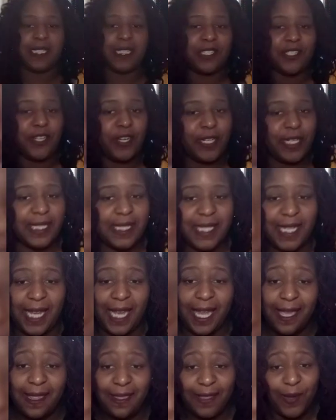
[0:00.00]
this journey
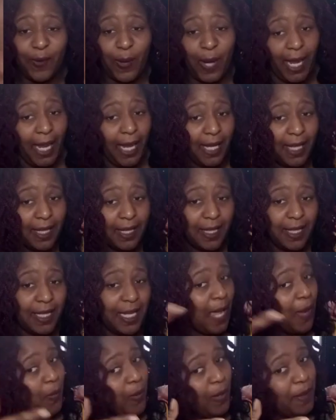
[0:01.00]
together, okay?
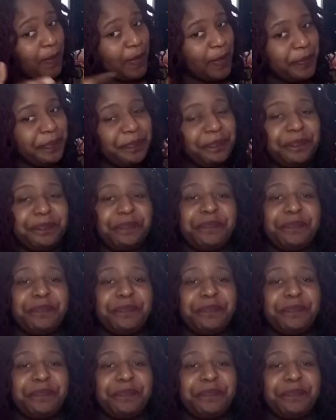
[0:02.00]
Y'all with me?